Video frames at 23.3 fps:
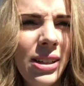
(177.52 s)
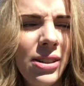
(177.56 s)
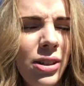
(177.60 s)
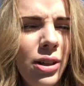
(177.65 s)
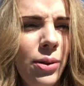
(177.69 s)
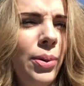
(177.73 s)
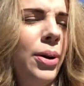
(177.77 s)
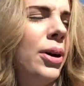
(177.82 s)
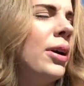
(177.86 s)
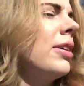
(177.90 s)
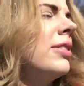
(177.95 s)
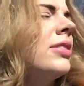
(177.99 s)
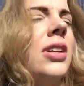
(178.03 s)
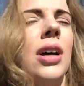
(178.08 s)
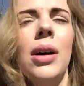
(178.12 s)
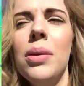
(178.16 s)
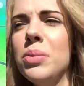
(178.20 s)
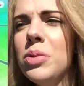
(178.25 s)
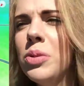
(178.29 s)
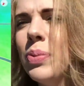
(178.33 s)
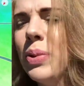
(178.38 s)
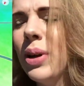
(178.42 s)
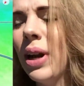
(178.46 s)
to get to the
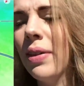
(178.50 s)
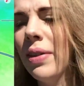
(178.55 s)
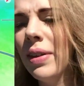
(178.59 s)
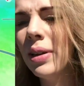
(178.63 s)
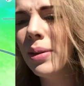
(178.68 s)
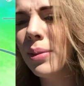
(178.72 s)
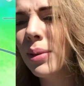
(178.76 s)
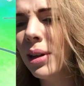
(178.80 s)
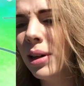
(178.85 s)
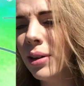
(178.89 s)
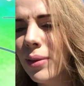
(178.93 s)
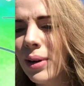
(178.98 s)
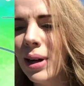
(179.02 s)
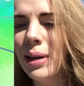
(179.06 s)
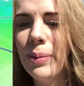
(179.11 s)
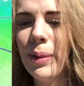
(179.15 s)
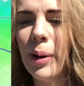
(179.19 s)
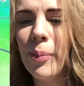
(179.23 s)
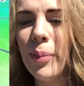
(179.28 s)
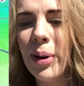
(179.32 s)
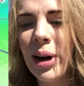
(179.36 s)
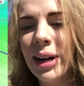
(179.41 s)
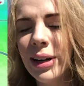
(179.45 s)
Pokestops, but I think I'm going to
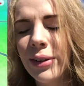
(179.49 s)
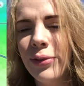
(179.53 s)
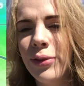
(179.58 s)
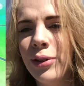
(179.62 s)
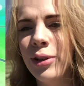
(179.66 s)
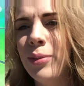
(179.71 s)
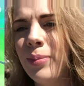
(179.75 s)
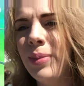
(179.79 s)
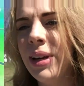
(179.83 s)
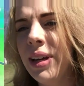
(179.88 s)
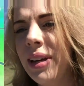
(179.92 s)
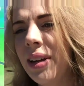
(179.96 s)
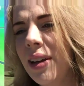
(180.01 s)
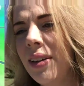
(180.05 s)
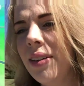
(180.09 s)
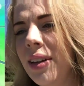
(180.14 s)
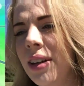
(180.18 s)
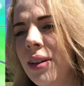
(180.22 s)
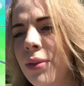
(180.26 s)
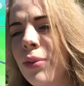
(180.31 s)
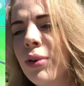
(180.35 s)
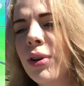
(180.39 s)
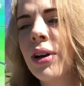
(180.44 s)
ride my bike for a bit
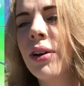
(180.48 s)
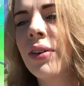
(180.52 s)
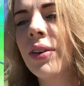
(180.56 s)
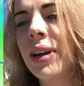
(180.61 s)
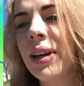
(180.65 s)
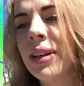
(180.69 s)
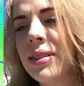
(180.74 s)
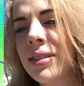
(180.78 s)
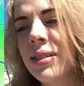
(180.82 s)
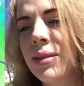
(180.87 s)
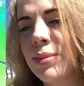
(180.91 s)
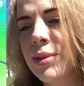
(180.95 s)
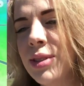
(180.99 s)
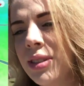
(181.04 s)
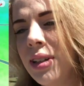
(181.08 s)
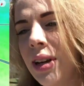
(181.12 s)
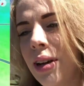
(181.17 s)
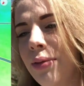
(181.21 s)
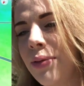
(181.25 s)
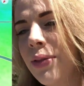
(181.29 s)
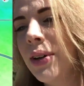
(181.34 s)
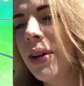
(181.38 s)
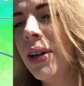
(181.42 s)
and then we'll go get some
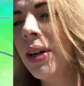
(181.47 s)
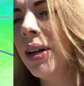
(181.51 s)
stuff